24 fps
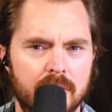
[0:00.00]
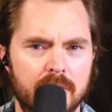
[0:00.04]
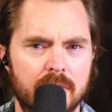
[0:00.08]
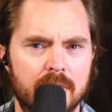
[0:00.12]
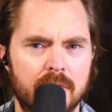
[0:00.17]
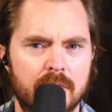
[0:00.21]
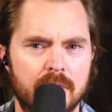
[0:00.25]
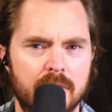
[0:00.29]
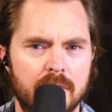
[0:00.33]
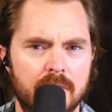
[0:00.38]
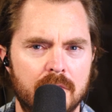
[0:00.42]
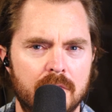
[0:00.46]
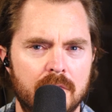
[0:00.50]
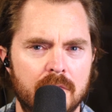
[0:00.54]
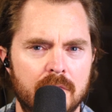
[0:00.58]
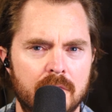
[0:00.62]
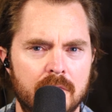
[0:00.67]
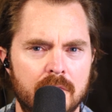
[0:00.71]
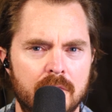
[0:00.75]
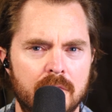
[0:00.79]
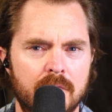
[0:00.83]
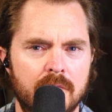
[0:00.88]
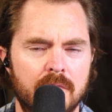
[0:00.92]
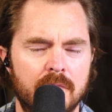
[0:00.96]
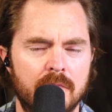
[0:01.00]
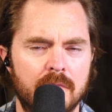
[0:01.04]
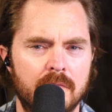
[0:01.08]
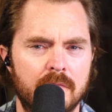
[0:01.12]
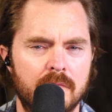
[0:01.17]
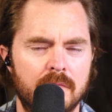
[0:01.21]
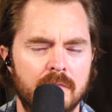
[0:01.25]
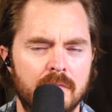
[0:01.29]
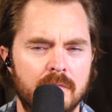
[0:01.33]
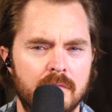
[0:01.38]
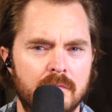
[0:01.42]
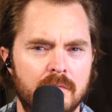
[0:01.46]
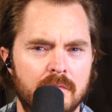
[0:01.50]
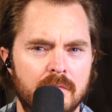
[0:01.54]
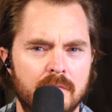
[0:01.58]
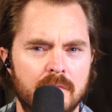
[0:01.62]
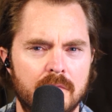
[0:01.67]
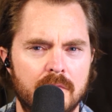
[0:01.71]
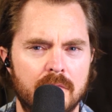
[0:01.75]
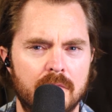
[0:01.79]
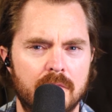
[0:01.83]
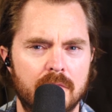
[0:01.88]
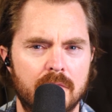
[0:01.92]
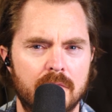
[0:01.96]

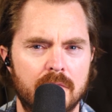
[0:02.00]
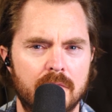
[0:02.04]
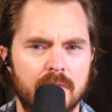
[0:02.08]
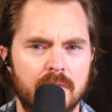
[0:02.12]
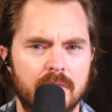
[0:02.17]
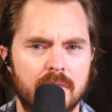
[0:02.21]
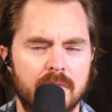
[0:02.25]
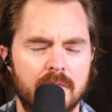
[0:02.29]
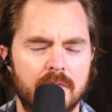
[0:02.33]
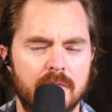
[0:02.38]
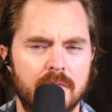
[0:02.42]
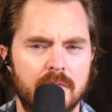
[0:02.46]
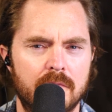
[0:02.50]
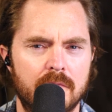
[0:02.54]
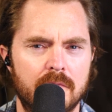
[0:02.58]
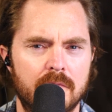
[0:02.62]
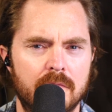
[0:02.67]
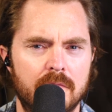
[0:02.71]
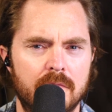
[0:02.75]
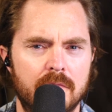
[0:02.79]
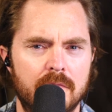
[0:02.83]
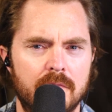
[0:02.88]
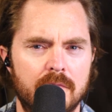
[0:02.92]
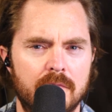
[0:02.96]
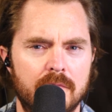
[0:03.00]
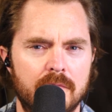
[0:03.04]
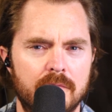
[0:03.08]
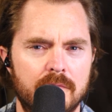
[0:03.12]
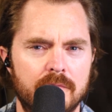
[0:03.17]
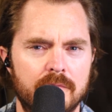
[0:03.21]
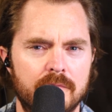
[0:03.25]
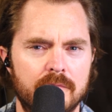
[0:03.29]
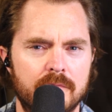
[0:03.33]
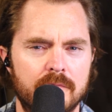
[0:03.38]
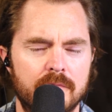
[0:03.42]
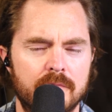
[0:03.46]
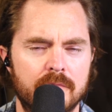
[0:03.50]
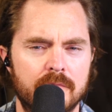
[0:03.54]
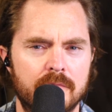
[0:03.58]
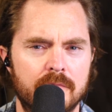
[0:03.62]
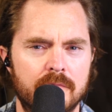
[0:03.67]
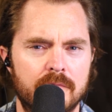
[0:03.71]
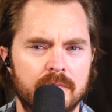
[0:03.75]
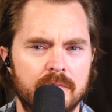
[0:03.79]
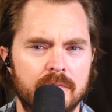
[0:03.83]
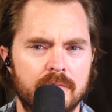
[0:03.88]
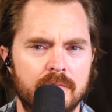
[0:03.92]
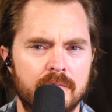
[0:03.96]

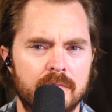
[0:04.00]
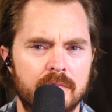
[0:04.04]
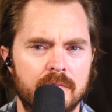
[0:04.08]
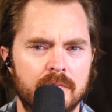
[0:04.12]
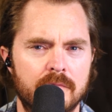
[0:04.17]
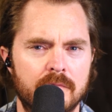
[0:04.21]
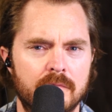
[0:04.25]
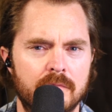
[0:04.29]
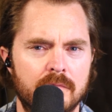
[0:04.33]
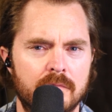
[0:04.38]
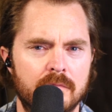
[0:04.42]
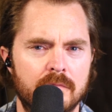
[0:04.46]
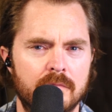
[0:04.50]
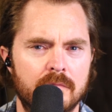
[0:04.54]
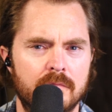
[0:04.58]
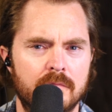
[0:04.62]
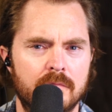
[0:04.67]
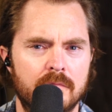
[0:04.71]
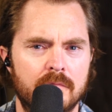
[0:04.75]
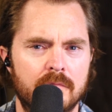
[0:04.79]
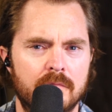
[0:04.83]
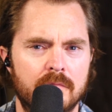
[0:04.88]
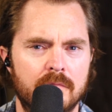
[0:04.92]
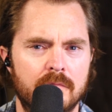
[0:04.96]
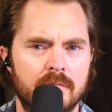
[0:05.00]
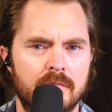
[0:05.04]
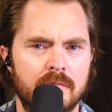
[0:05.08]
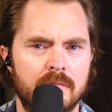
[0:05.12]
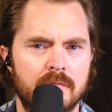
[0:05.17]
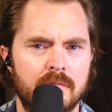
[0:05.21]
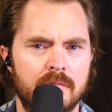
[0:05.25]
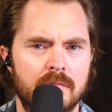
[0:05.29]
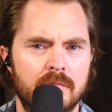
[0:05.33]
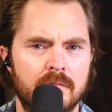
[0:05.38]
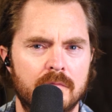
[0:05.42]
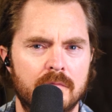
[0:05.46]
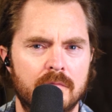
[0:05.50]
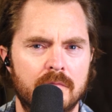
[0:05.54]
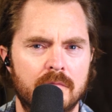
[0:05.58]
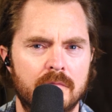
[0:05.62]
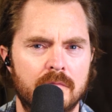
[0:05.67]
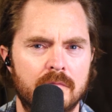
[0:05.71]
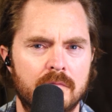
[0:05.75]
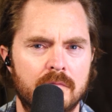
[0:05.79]
(not speaking)